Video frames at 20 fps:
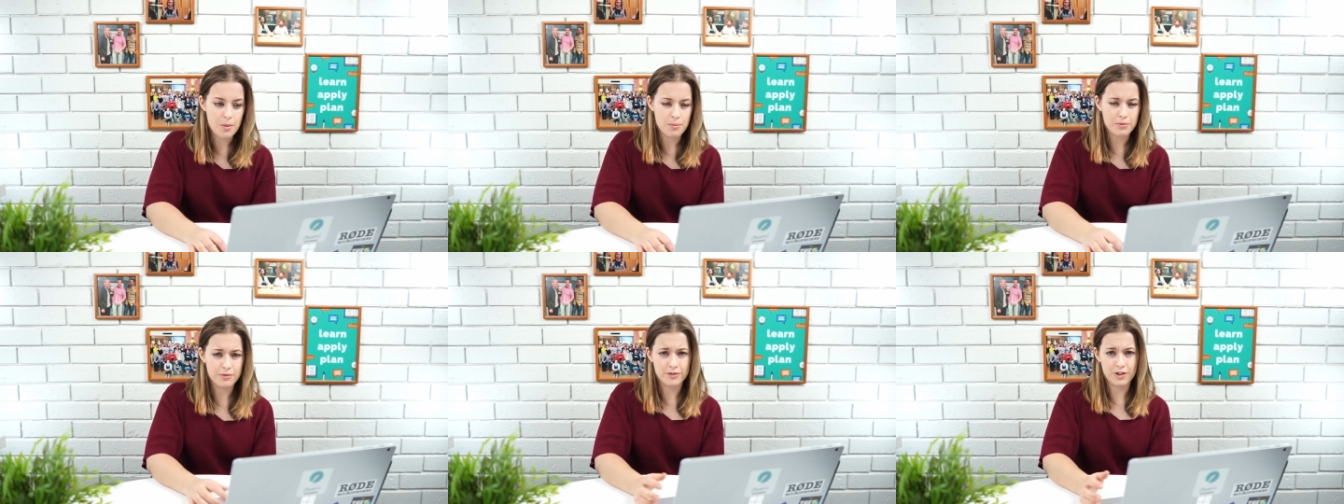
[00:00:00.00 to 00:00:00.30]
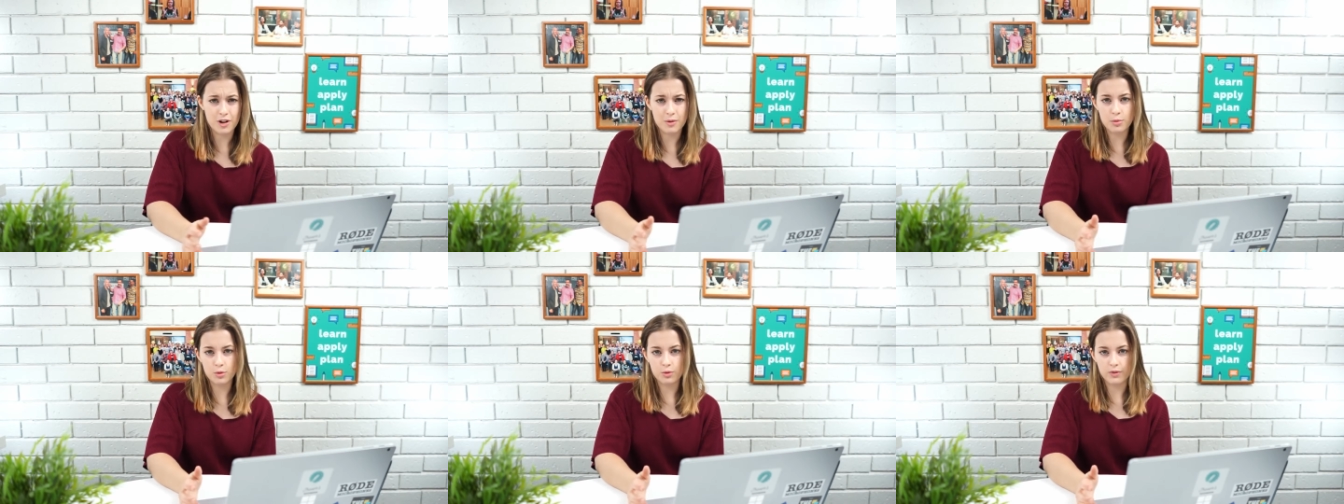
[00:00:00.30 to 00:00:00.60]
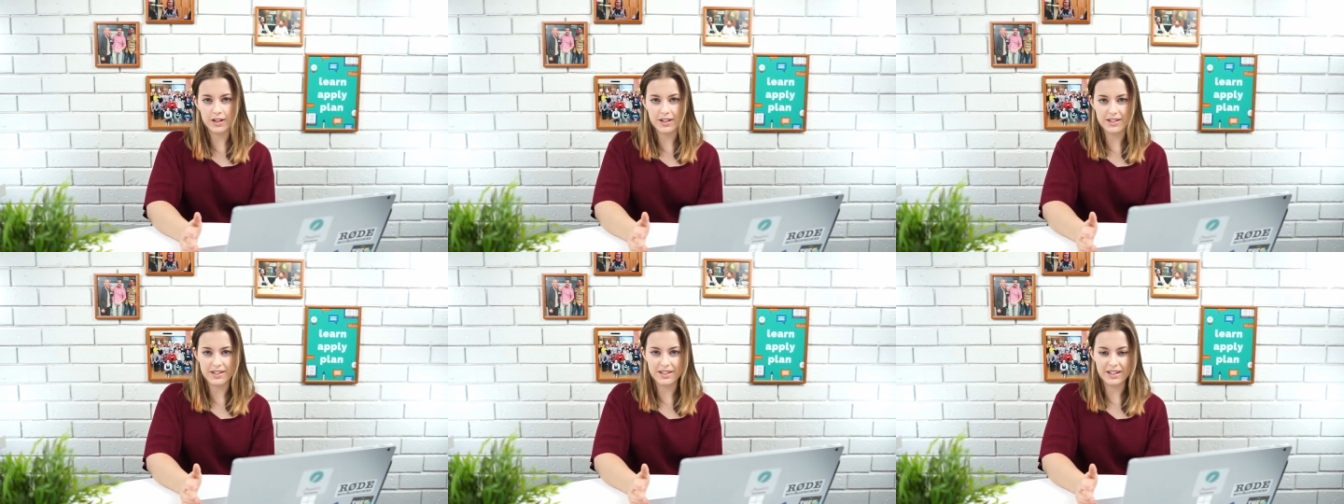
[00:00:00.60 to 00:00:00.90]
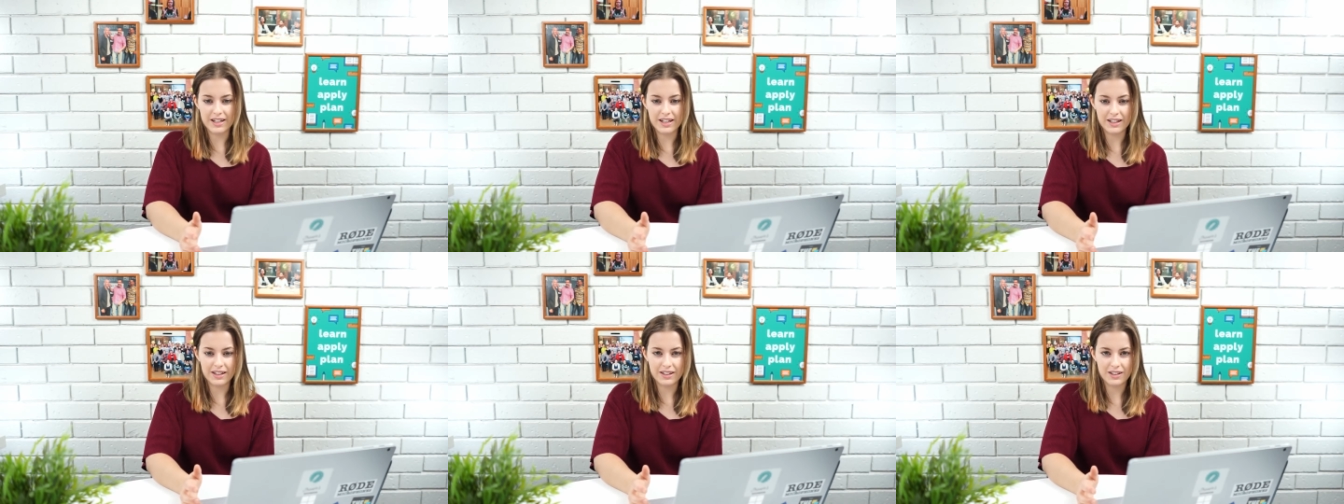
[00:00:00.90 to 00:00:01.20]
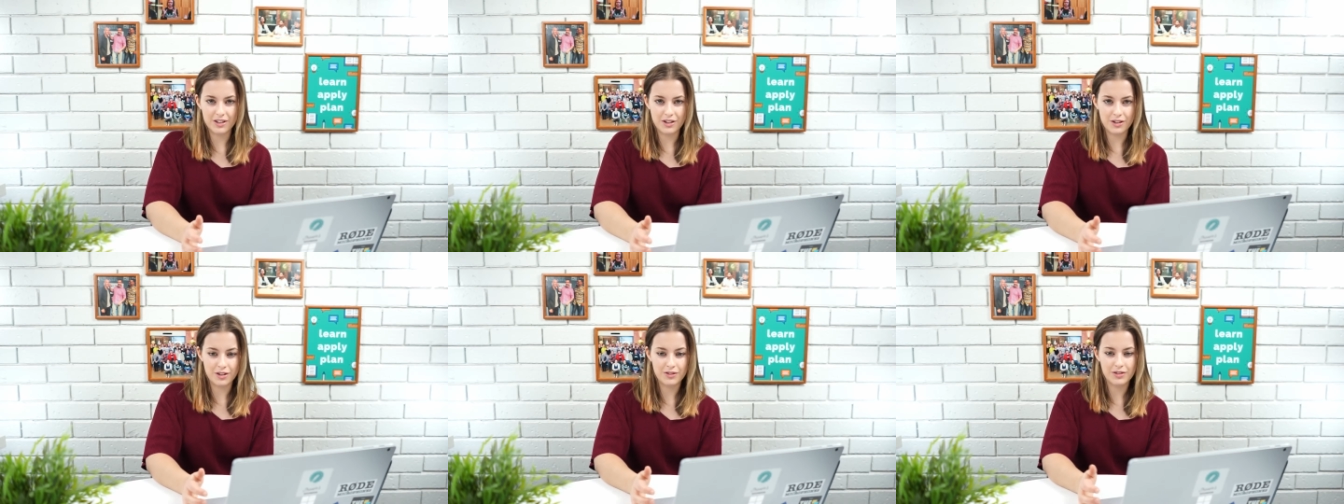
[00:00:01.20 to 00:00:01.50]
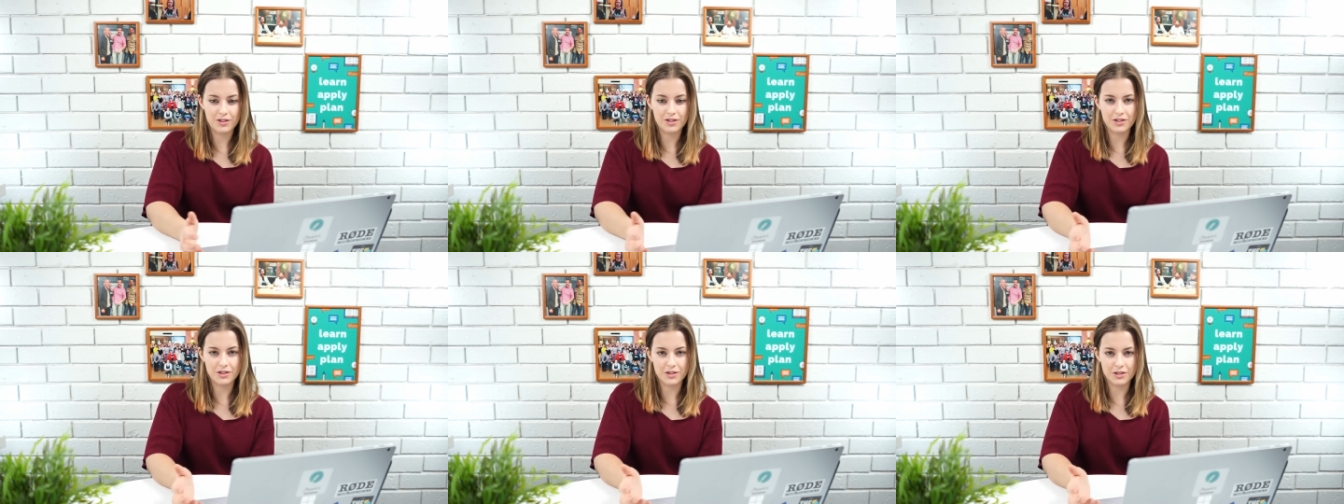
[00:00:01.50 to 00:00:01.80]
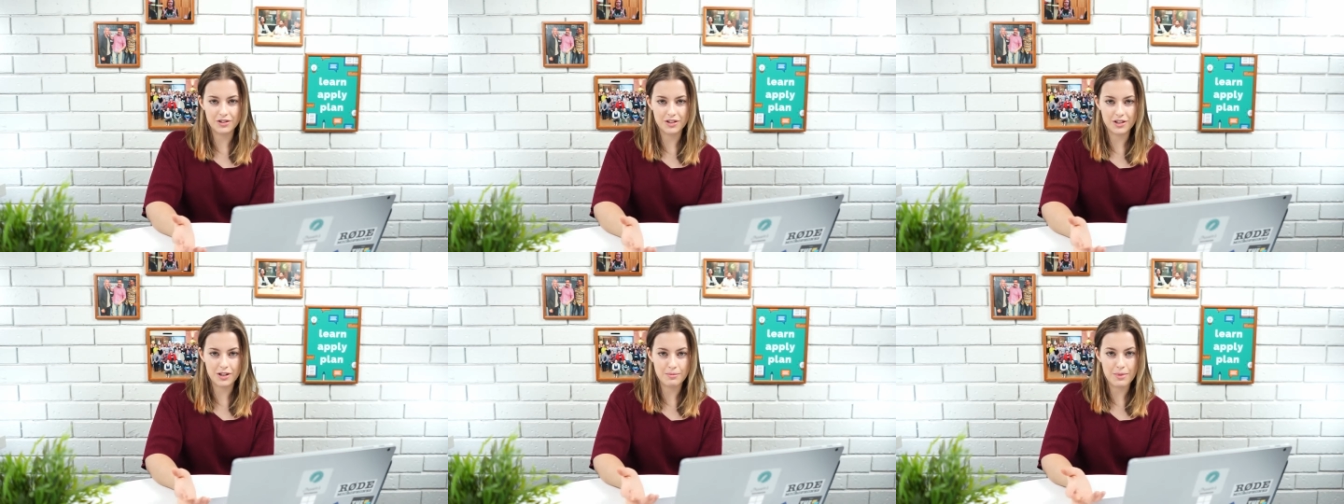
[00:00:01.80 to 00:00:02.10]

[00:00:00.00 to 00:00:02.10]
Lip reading: Verbal reasoning, if you're a doctor,